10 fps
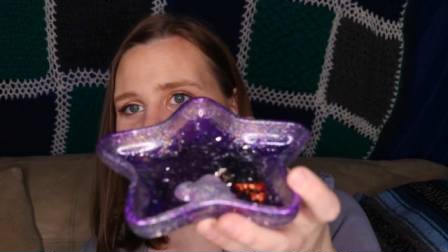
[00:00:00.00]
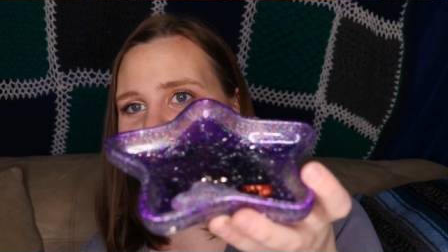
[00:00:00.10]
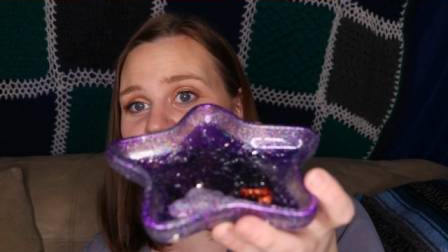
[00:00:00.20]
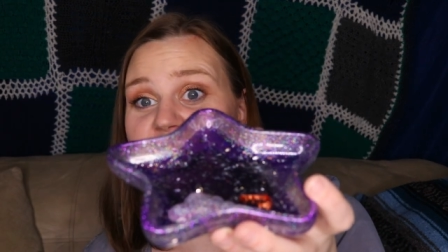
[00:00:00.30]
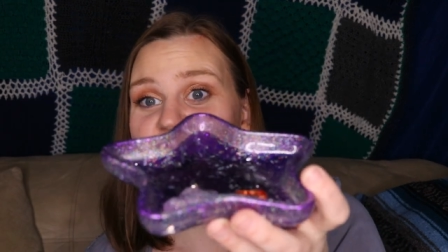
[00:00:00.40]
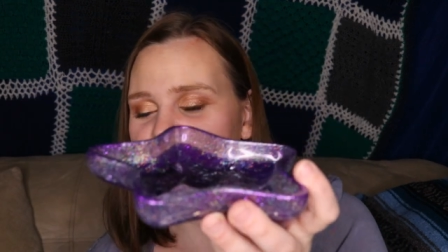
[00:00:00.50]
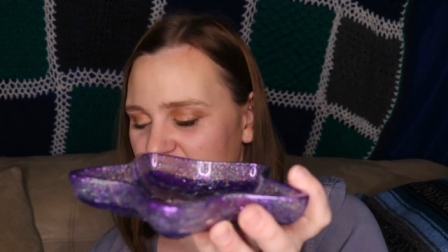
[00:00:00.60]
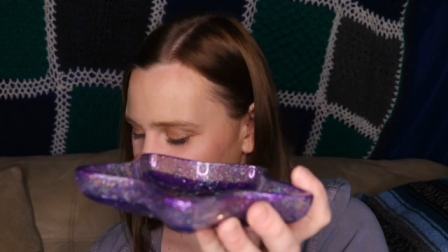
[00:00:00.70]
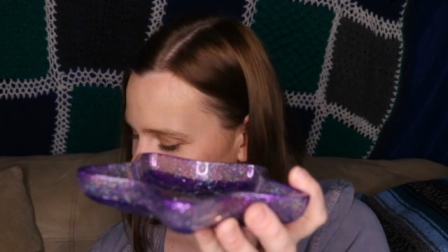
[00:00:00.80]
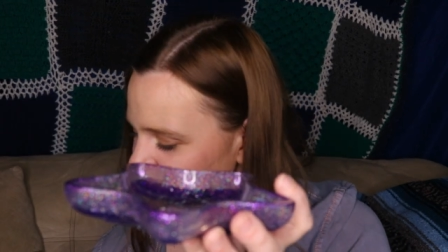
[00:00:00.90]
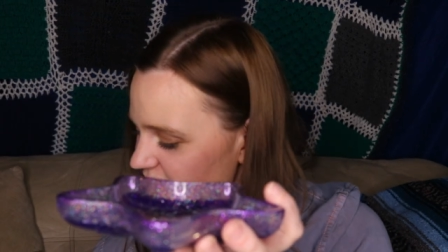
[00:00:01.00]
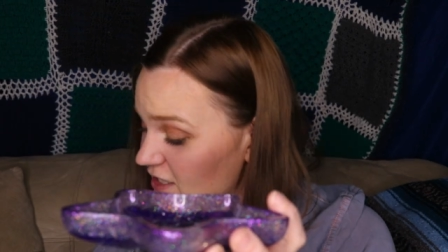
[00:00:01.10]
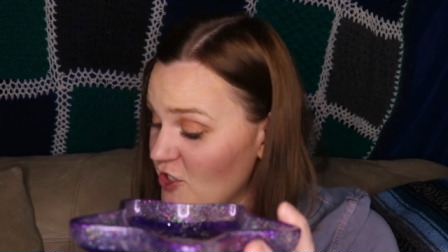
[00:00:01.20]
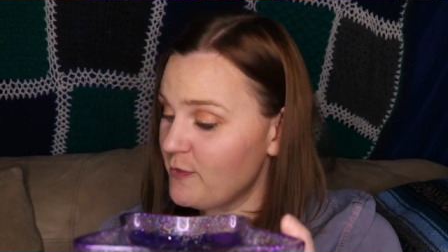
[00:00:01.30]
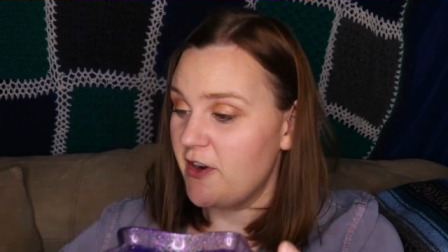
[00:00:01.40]
collections of
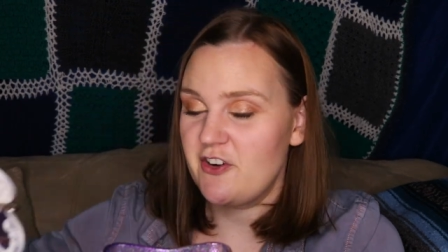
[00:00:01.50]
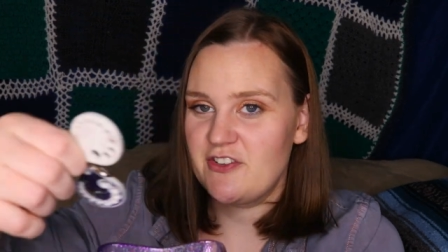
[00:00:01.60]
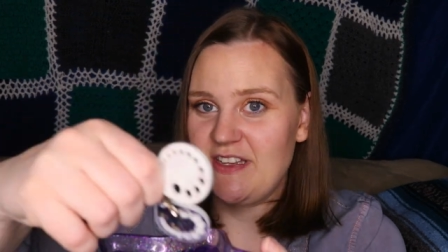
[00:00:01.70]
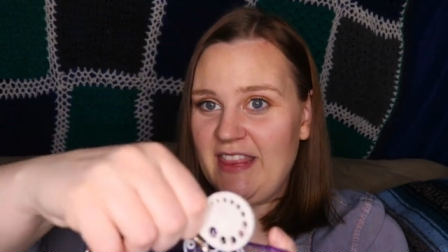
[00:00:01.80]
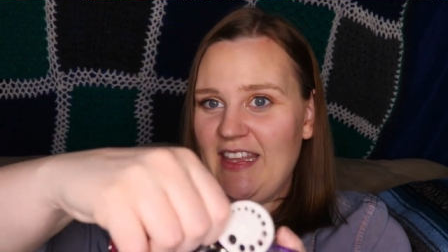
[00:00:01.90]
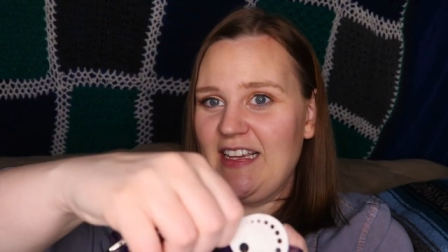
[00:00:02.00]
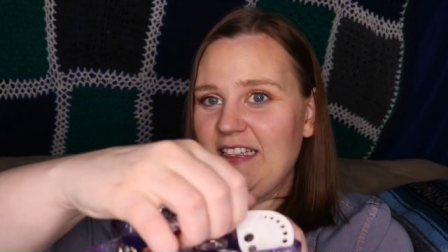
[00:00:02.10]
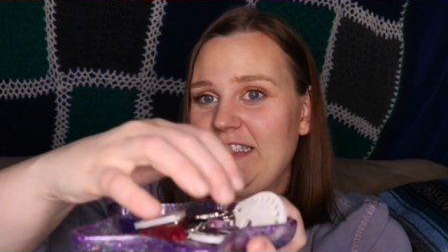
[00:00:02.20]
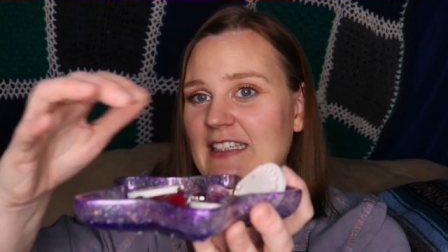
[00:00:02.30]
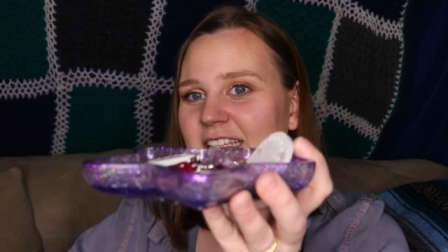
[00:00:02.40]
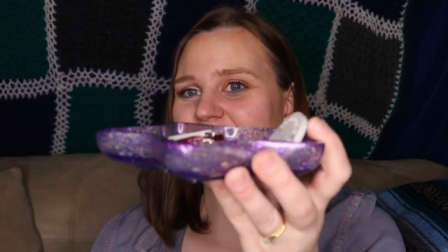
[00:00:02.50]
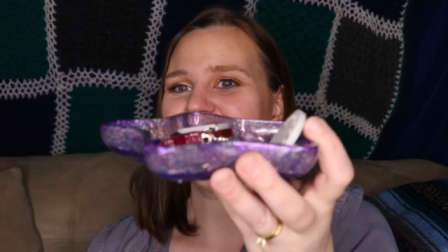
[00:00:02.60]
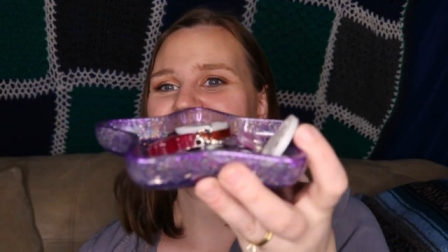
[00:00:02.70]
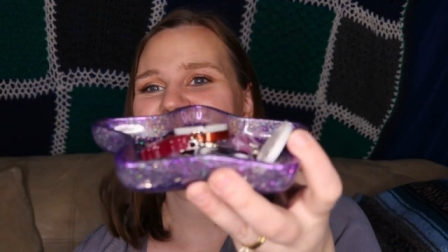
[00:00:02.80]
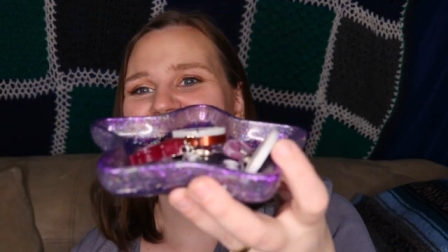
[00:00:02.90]
stitch markers and
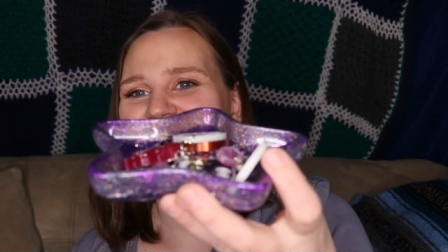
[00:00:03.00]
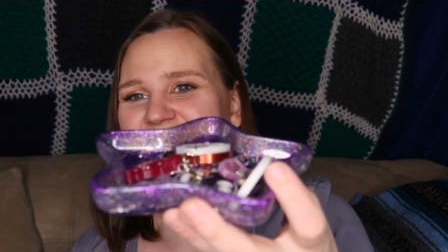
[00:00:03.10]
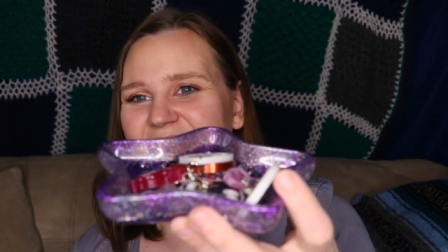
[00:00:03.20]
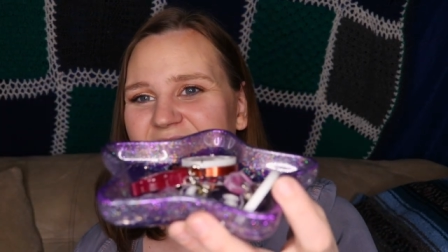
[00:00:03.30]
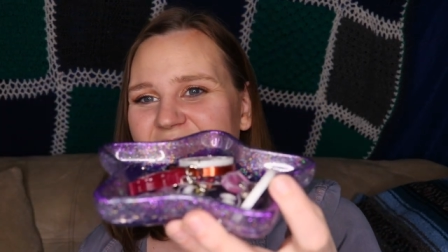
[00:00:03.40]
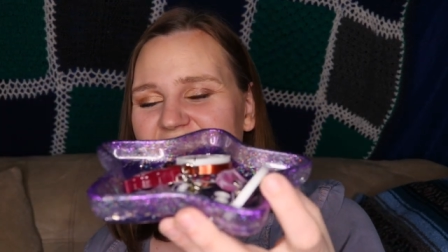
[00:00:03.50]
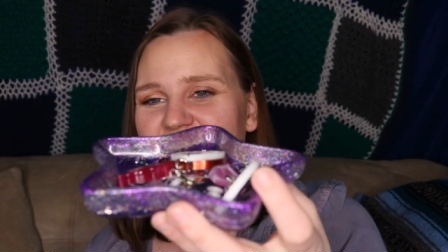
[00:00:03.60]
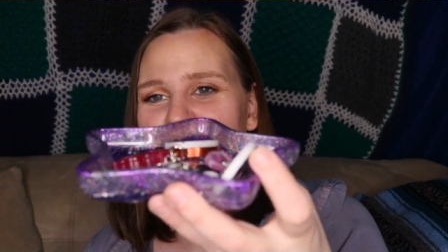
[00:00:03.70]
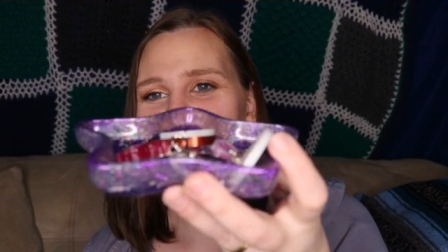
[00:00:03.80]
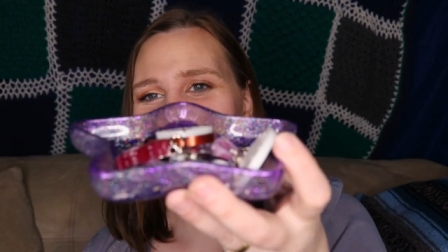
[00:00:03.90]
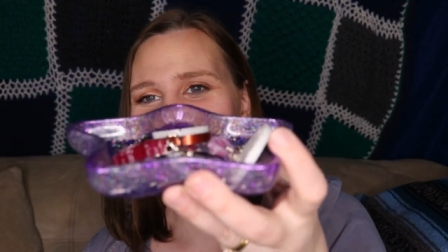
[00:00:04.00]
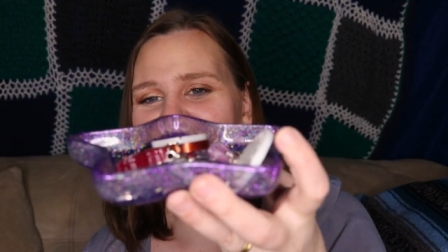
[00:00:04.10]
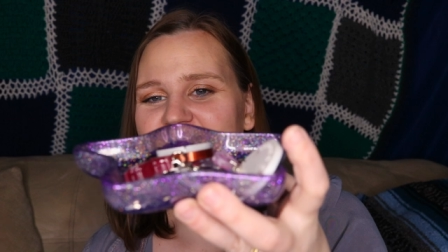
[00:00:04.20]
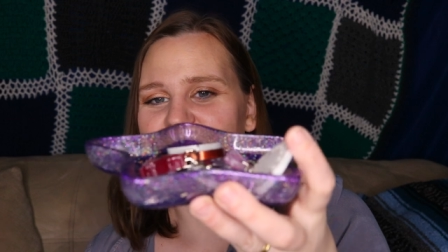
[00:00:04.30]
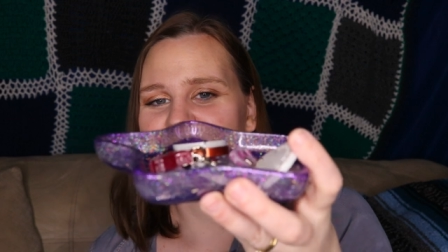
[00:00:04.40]
things that I've been
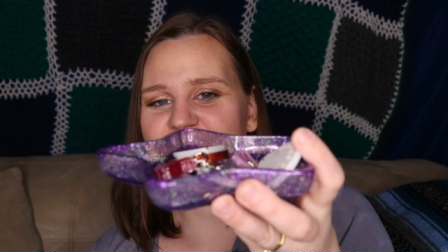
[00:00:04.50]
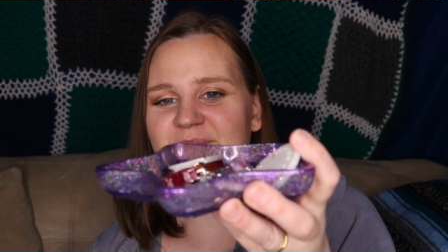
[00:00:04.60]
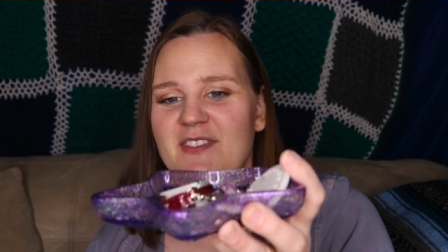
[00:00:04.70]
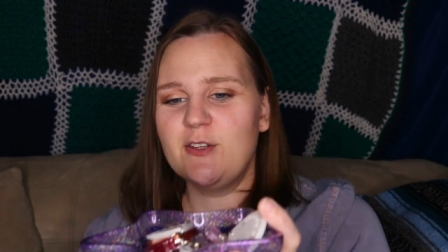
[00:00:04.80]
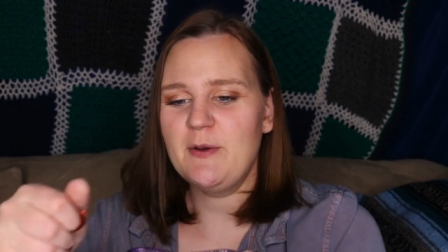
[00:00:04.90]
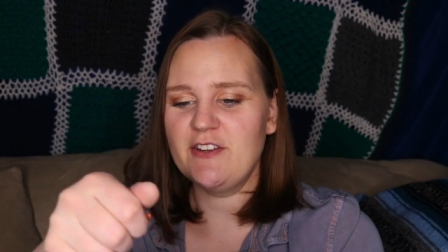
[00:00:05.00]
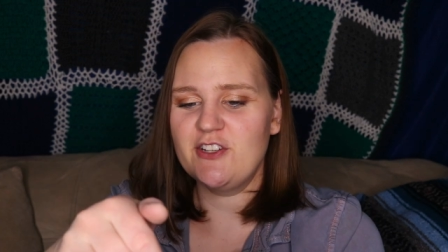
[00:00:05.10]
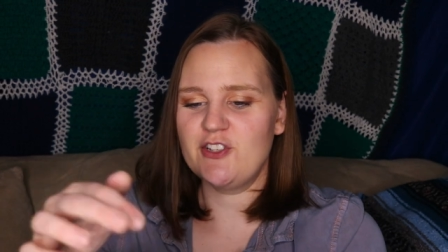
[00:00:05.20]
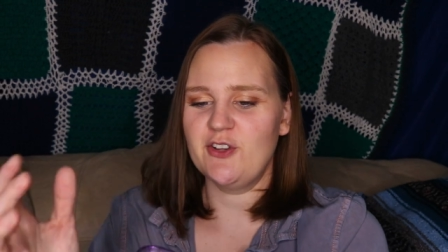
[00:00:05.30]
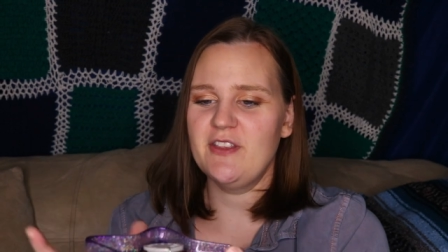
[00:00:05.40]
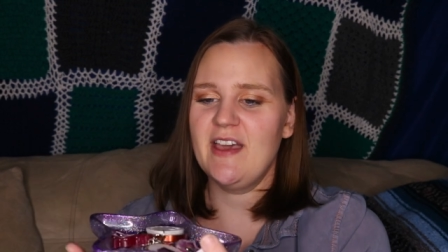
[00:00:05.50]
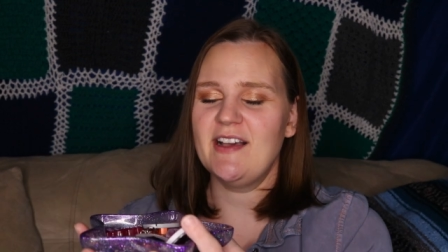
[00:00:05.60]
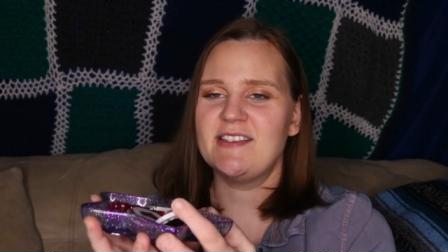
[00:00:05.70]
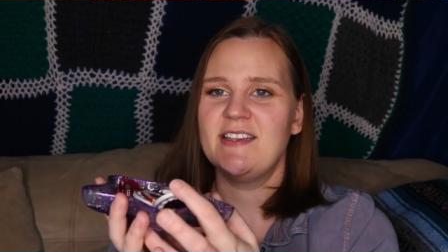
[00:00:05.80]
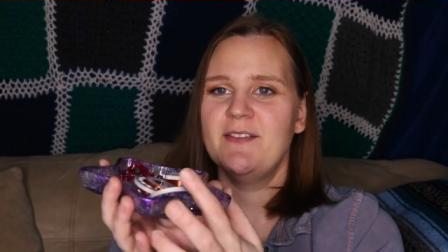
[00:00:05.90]
working on. So I wanted to show you
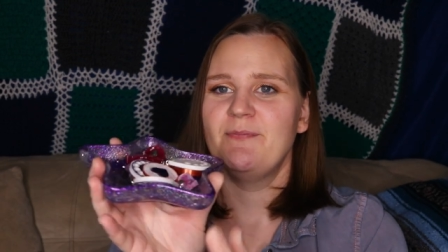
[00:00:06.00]
that